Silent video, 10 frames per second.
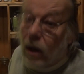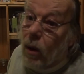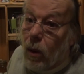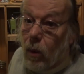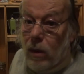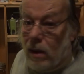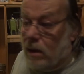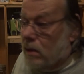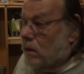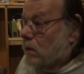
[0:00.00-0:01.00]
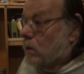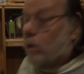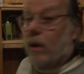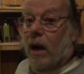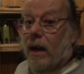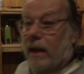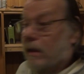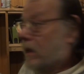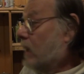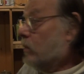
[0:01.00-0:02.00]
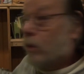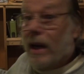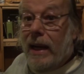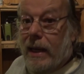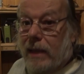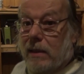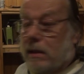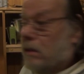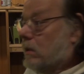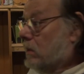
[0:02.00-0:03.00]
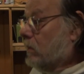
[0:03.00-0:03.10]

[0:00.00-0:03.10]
Oh, you got a raise.